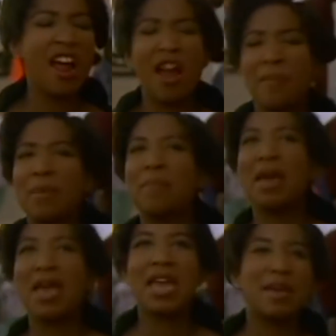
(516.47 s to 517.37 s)
actually I
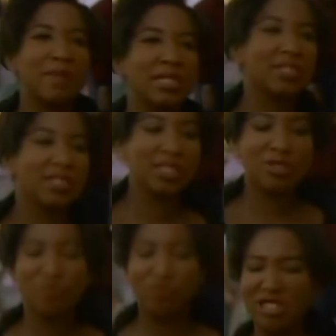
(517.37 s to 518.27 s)
did prefer
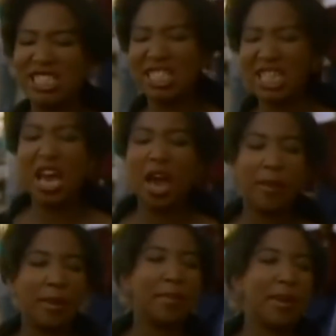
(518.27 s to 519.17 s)
the
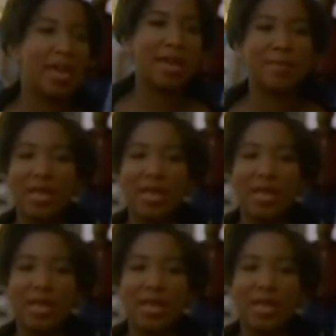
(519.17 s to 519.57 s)
LCD-5s, where